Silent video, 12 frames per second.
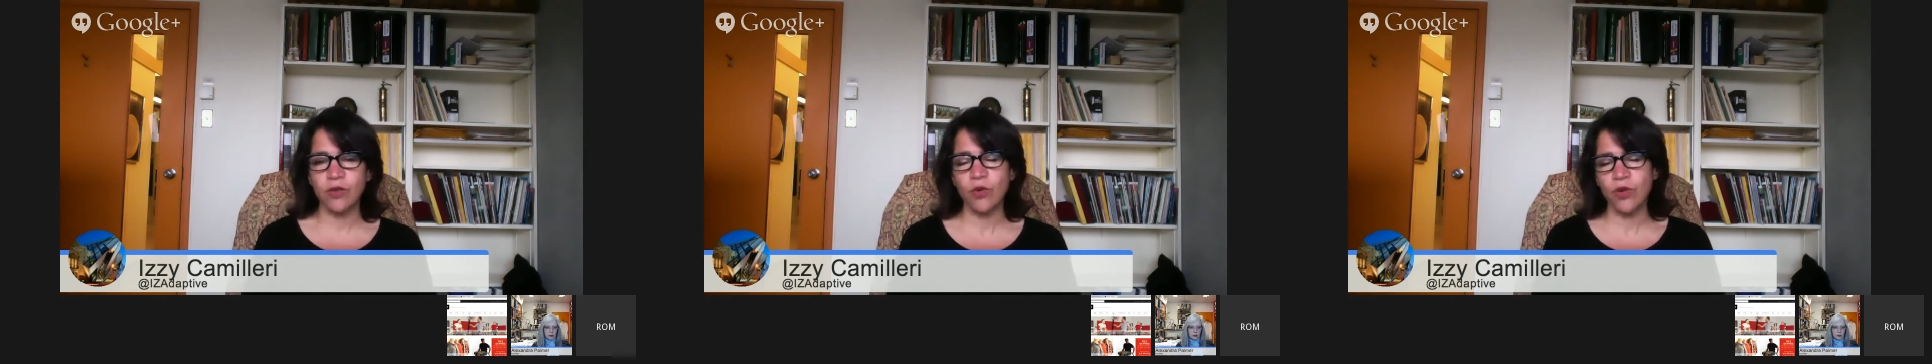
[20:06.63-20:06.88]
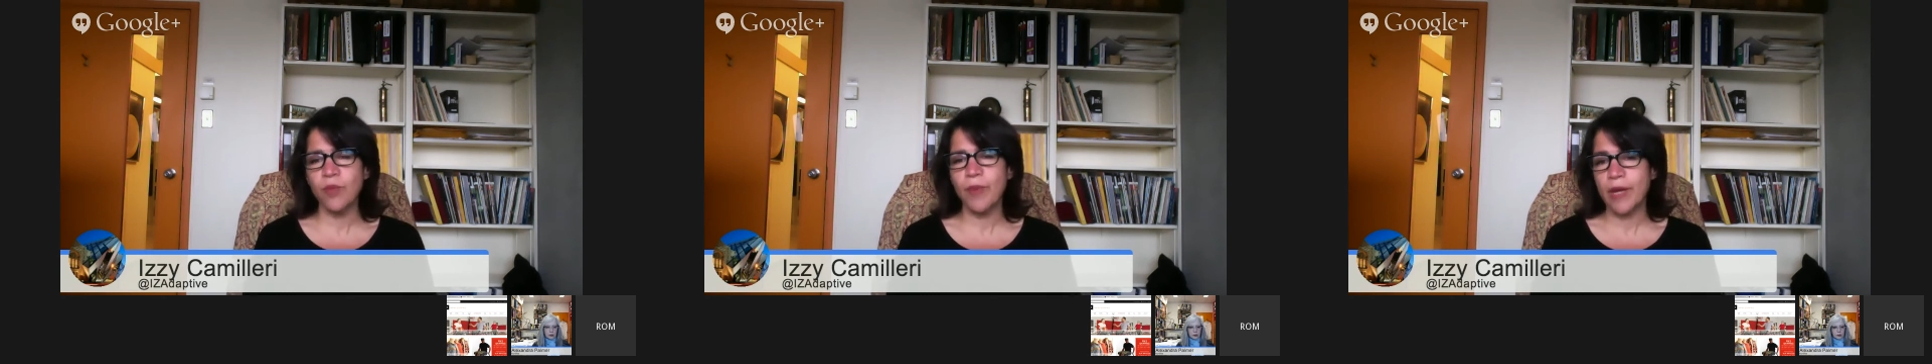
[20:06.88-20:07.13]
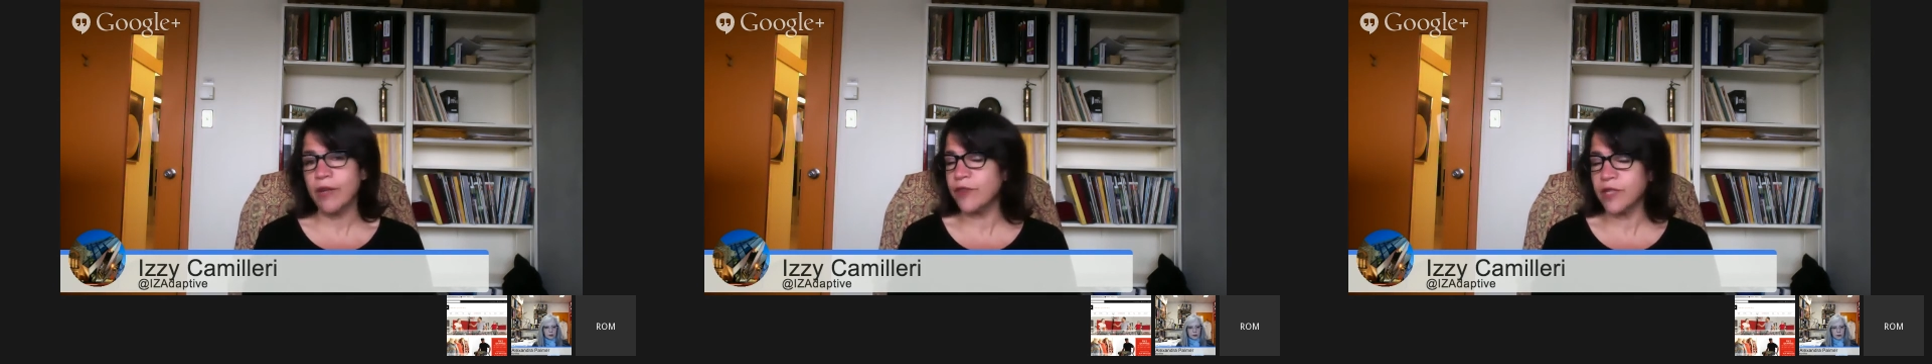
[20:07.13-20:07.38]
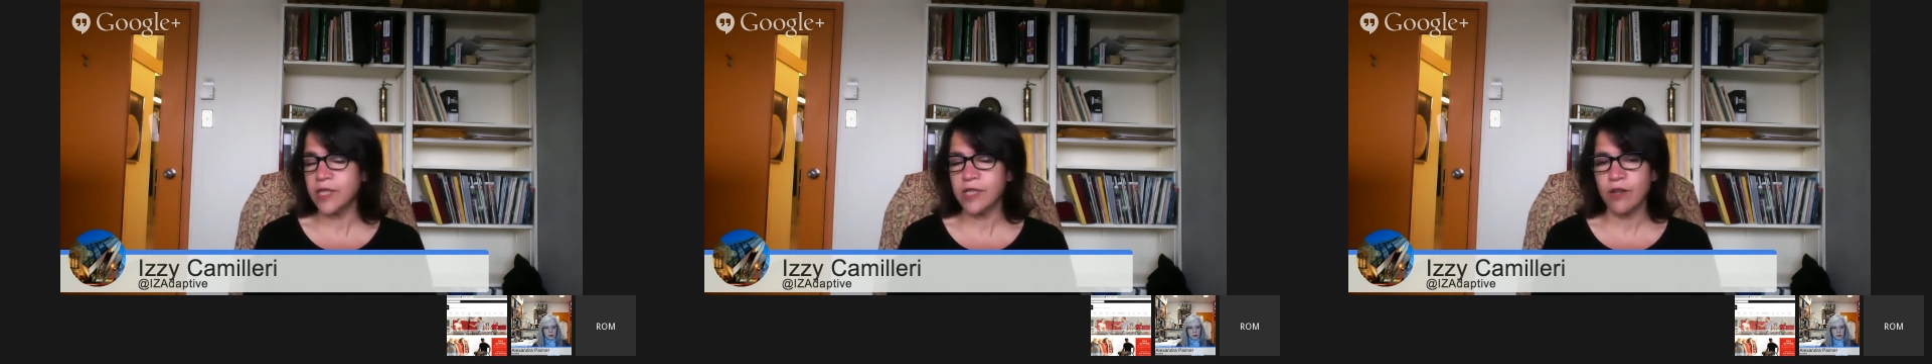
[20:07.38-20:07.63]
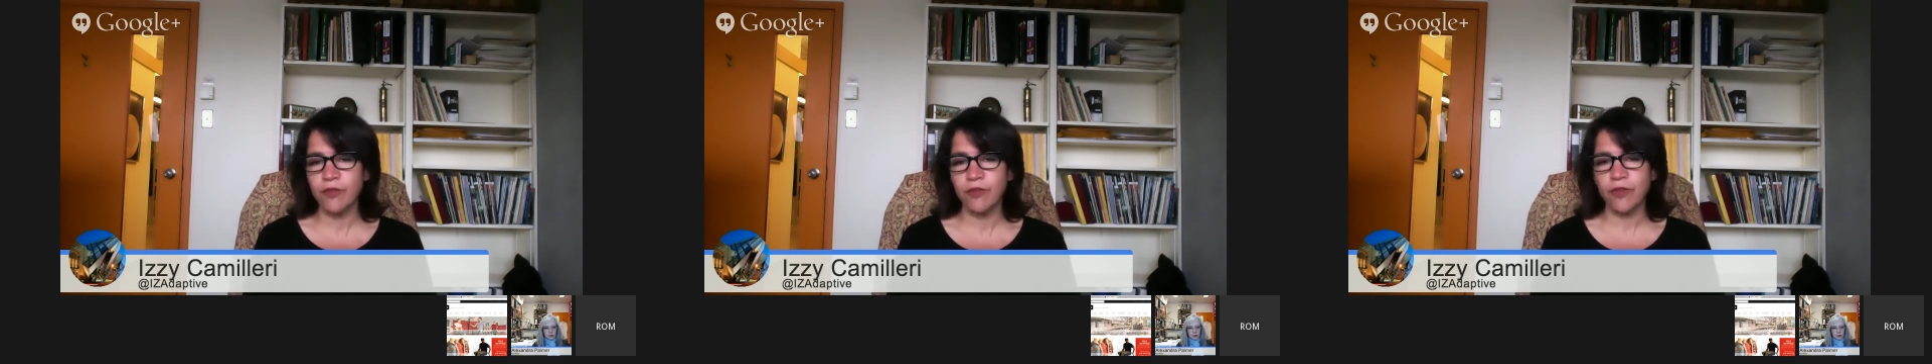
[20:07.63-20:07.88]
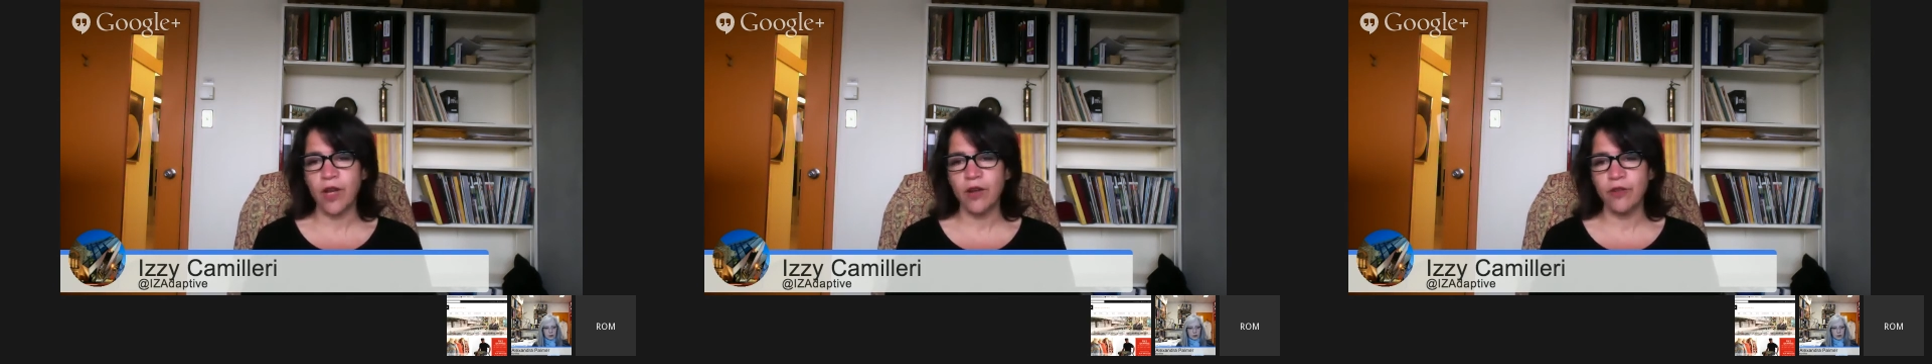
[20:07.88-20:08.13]
or the benefits of
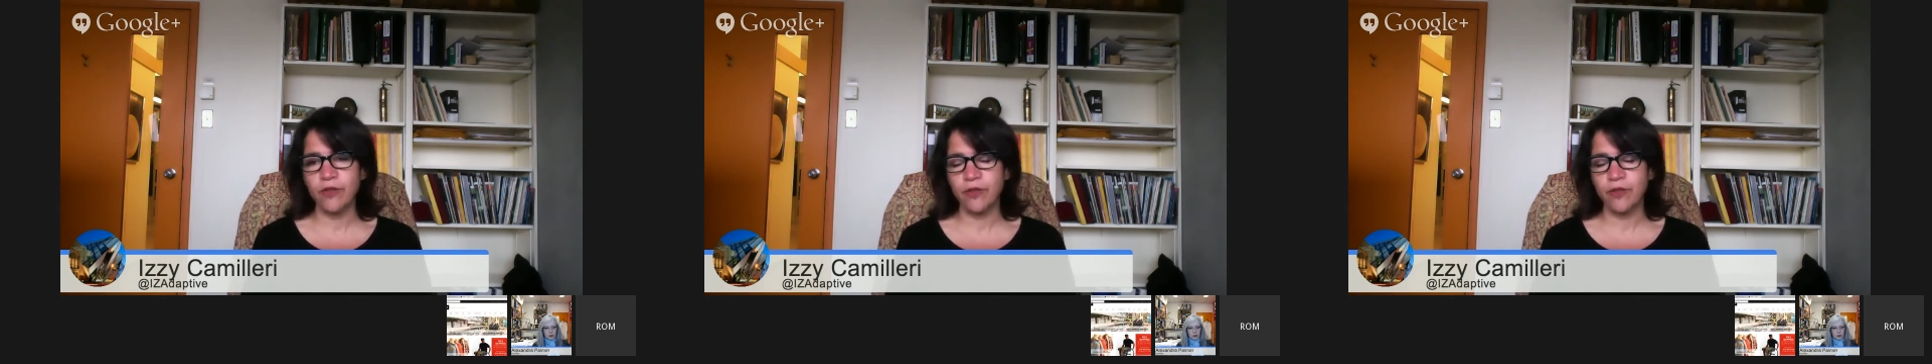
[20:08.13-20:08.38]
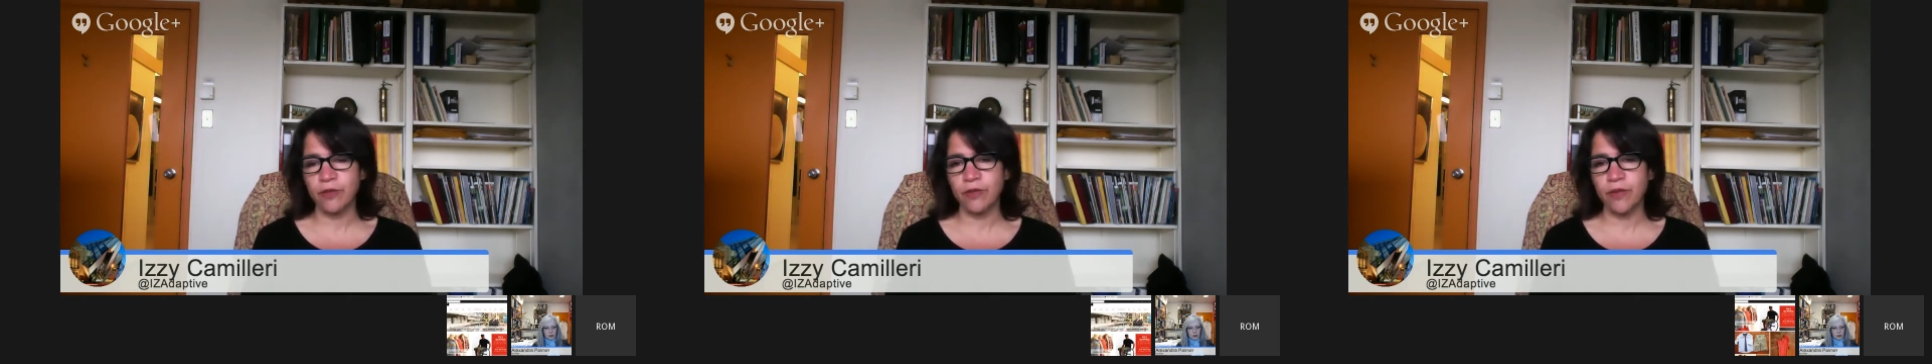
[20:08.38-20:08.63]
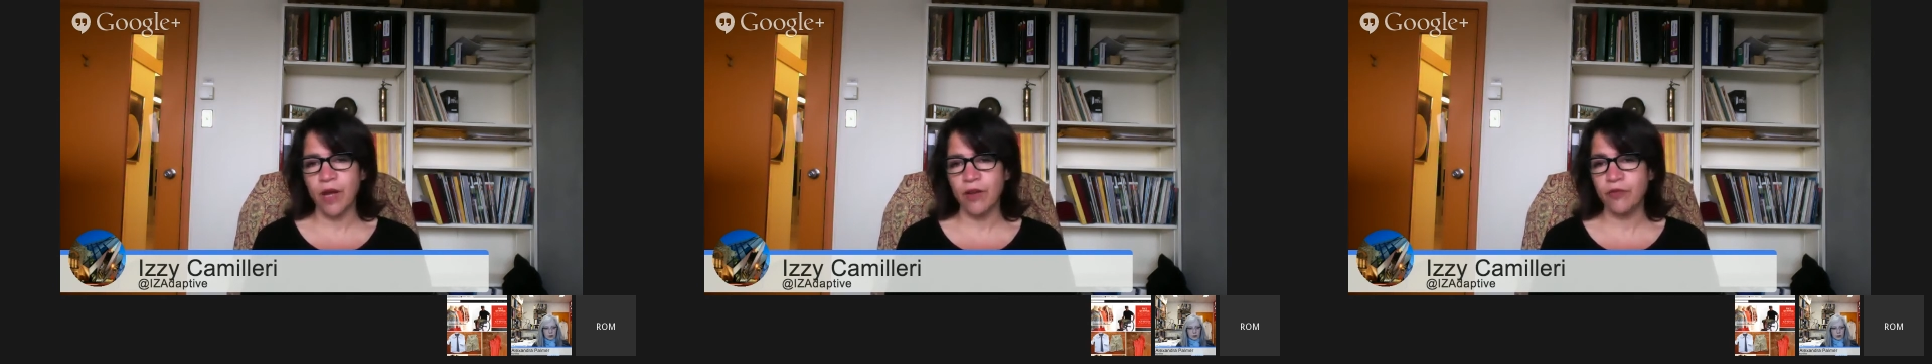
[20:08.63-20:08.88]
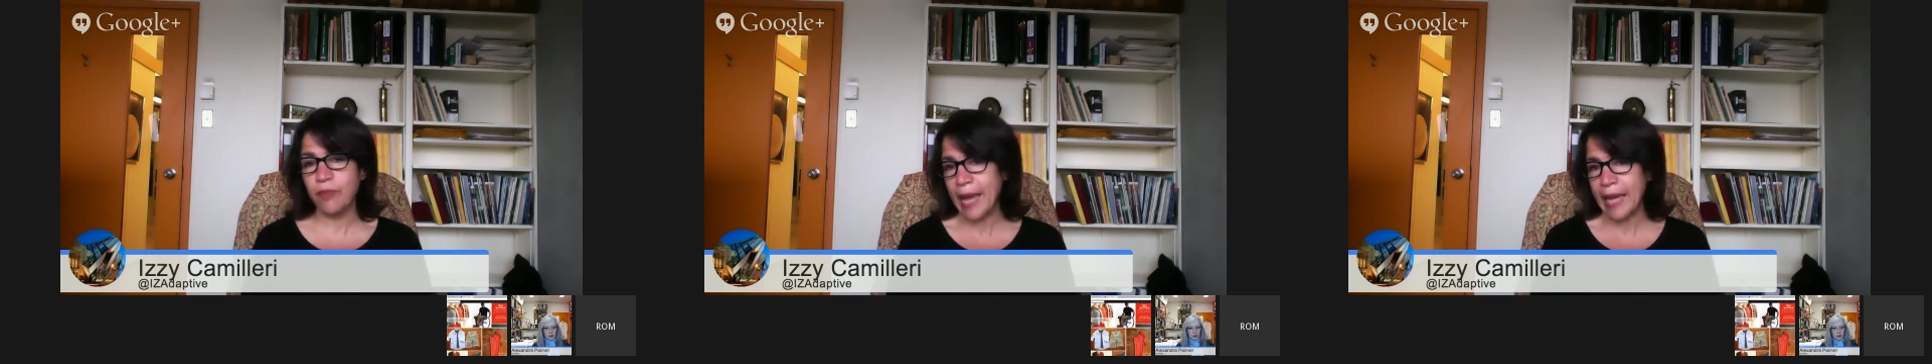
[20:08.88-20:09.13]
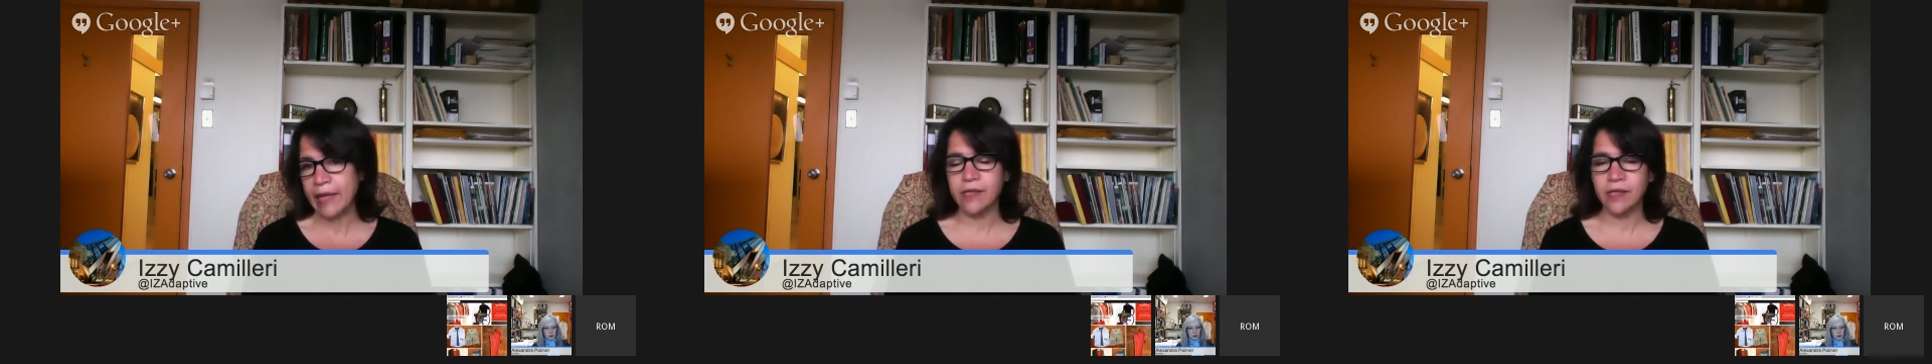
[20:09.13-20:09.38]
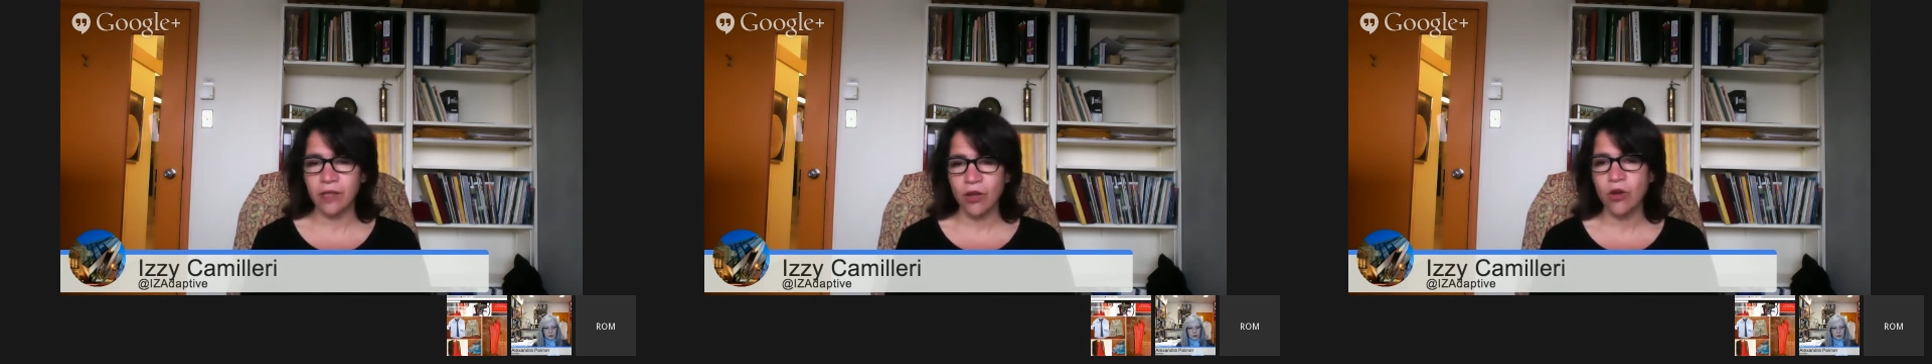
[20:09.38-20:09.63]
pants
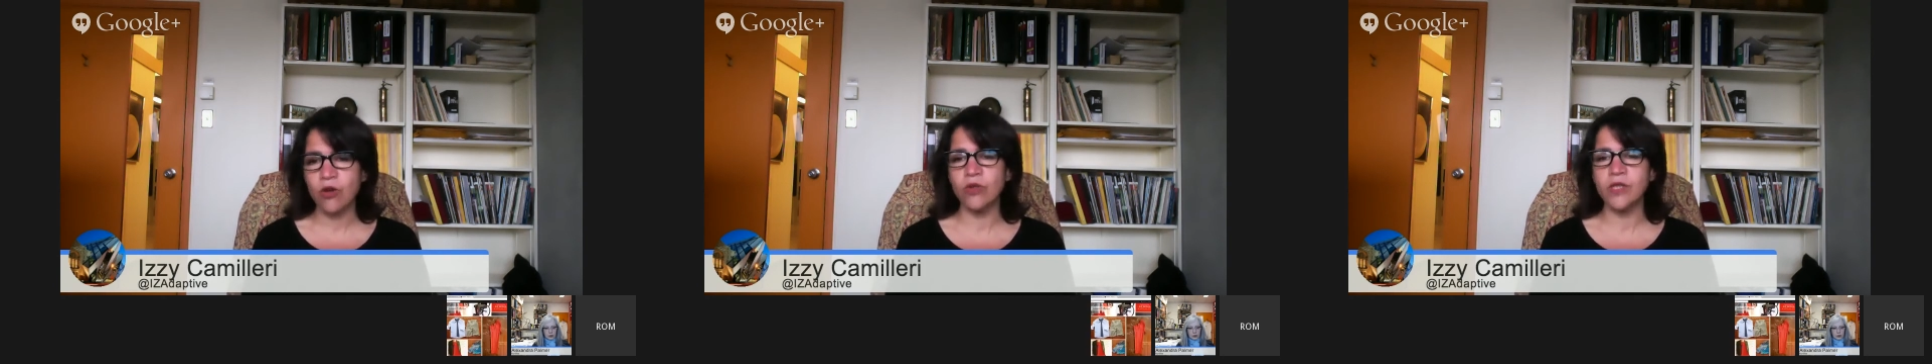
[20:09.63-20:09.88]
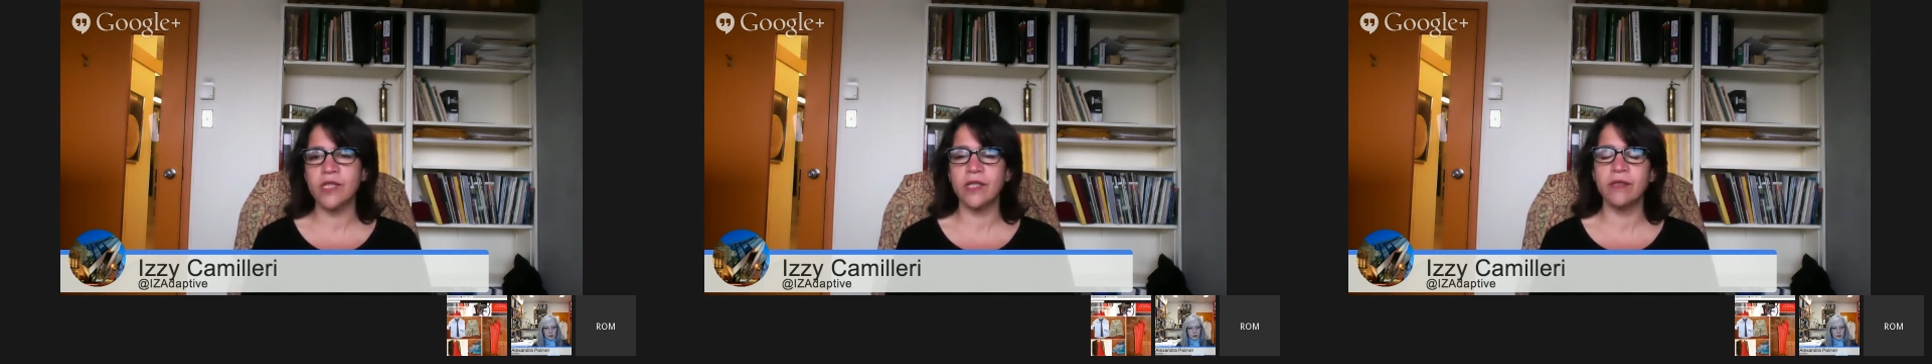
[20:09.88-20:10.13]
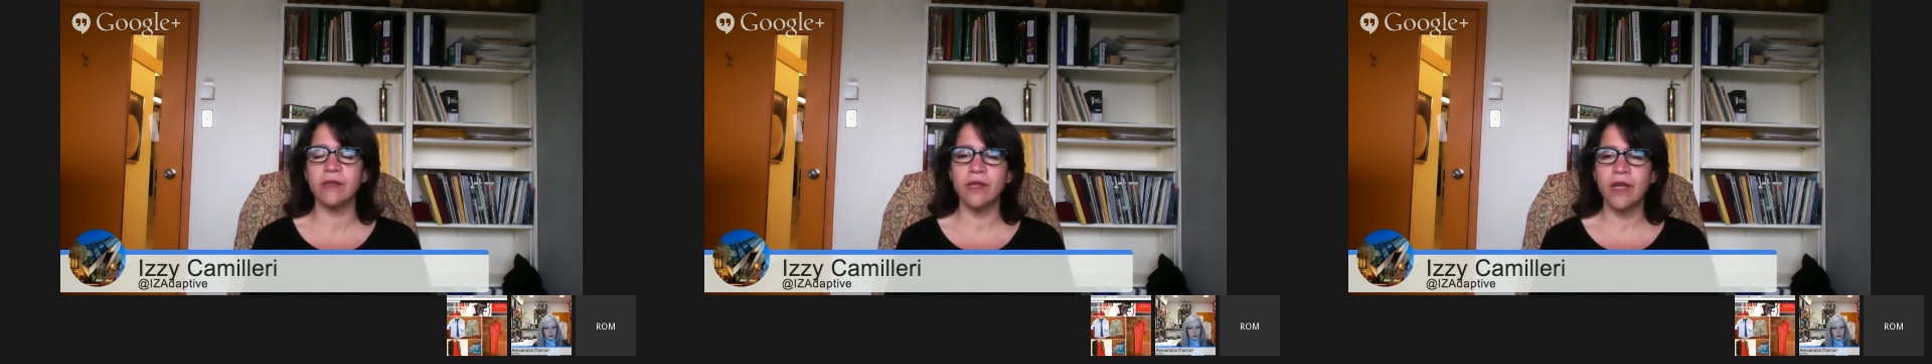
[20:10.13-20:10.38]
and coats, and